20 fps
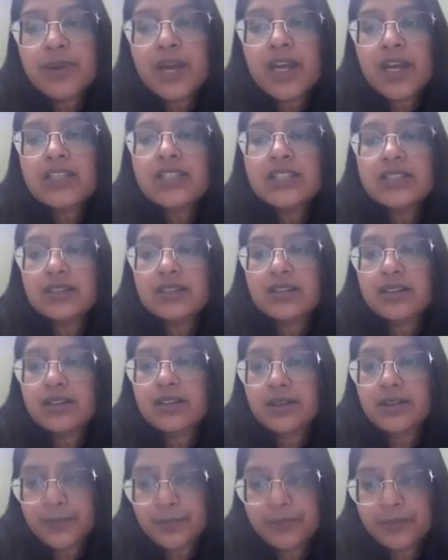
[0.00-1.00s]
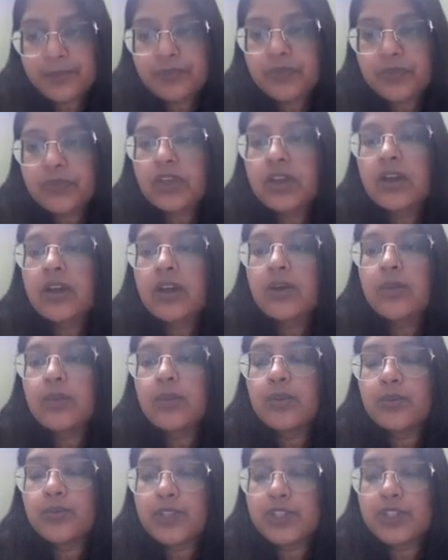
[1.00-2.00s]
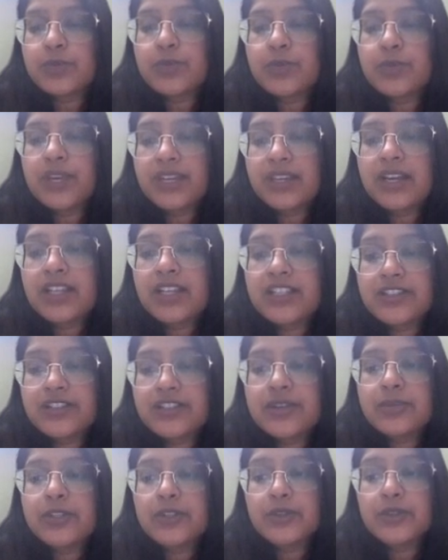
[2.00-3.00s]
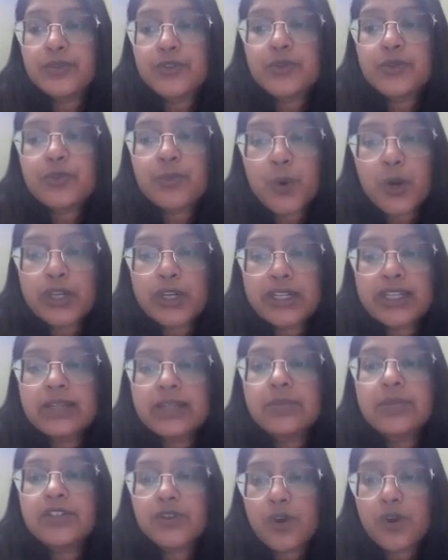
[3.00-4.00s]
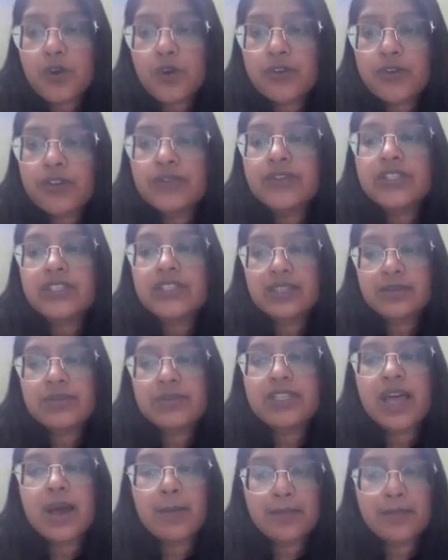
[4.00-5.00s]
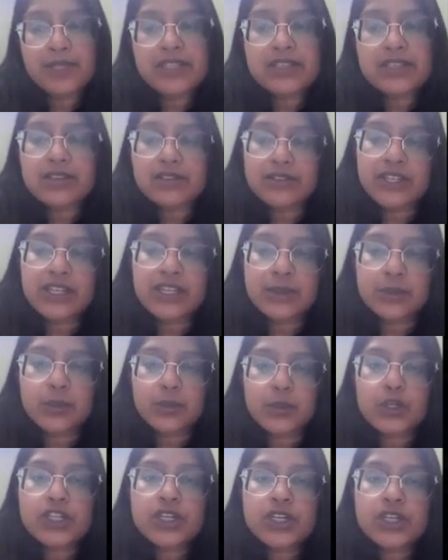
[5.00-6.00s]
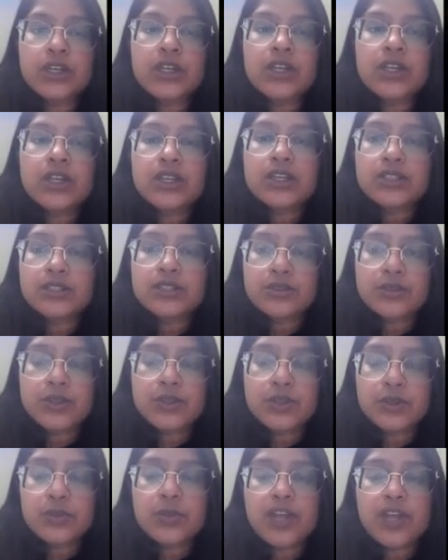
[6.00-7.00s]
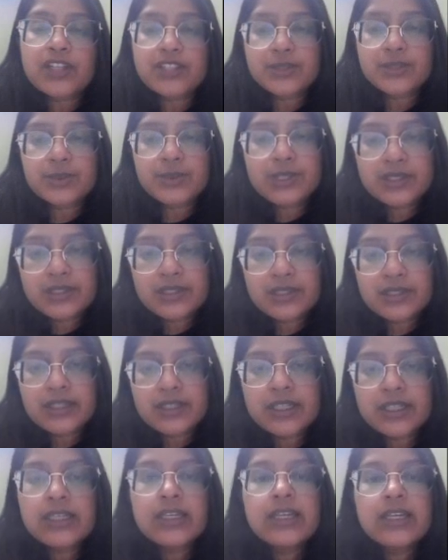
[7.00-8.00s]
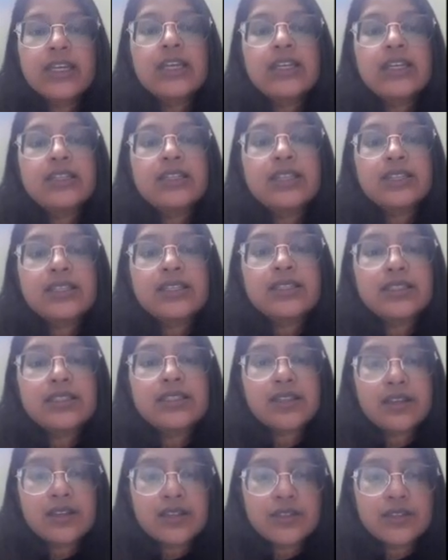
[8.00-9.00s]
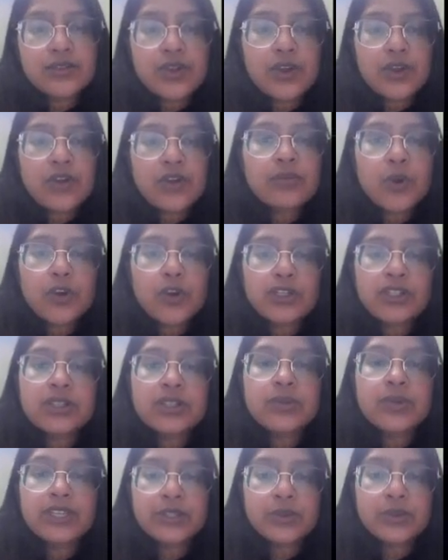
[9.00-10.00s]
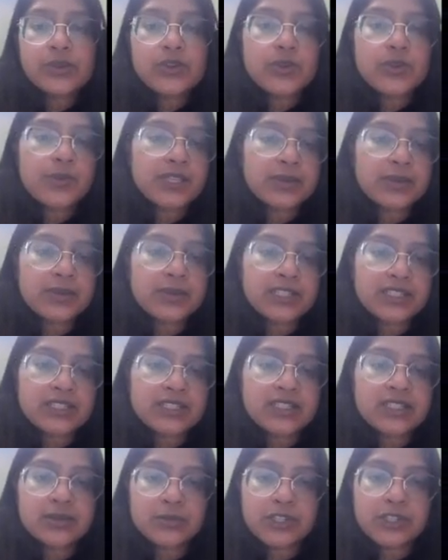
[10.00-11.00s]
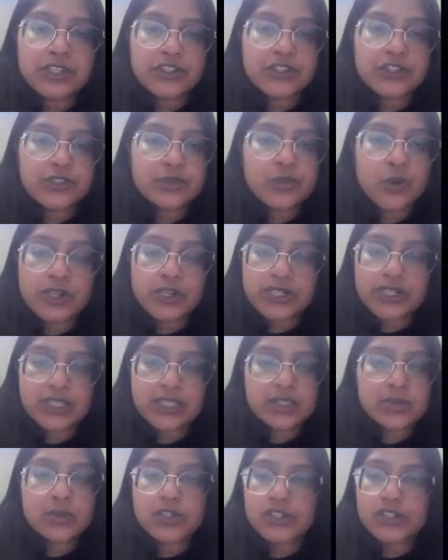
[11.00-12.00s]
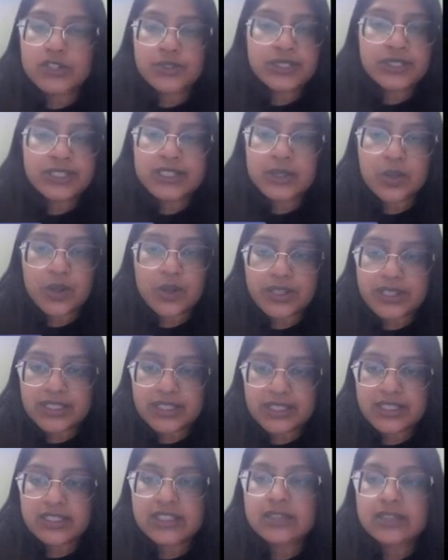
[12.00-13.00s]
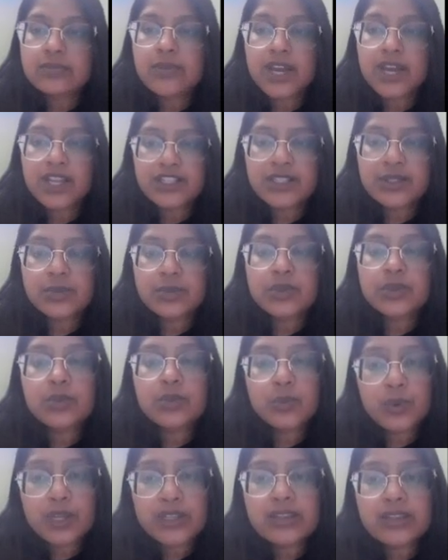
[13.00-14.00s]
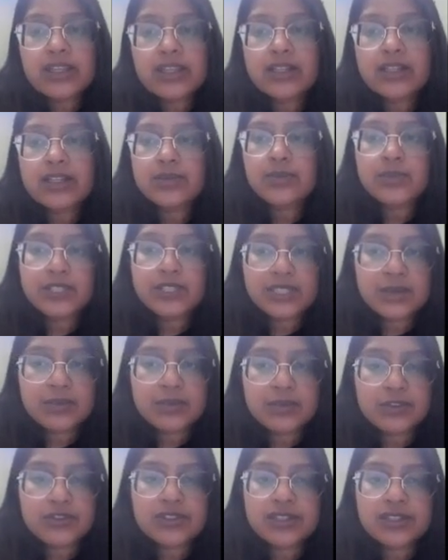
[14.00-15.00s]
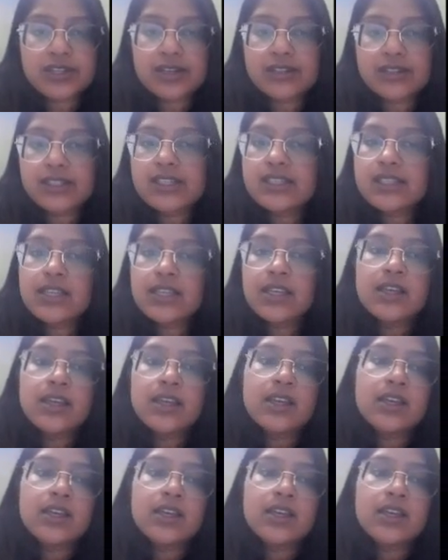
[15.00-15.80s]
impacts, which make considerable use of modeling, but often with some sample survey input. So Q matches with 3. Then soft model, where use of mathematical simulation modeling is virtually non-existent, matches with 1, that is perception studies.